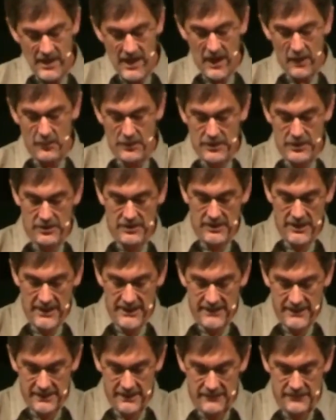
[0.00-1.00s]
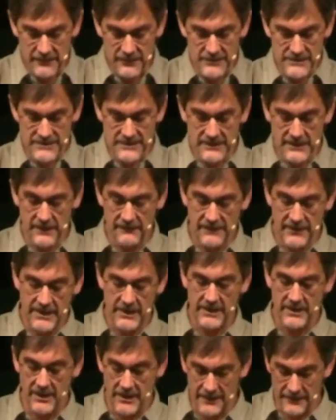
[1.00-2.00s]
How would you like it if your
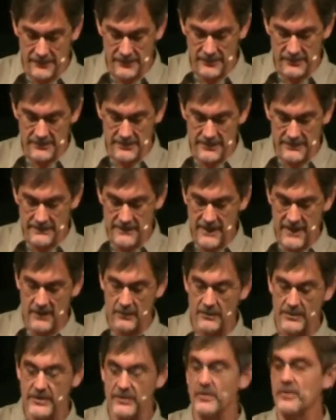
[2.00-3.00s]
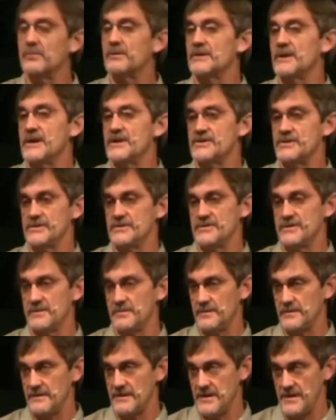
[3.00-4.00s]
significant other did that with your
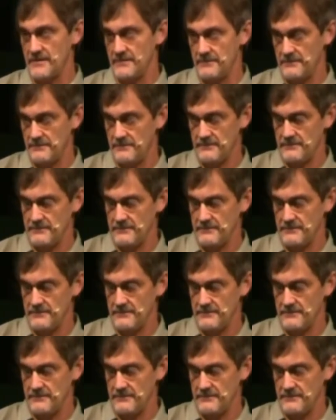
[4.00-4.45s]
relationship with them?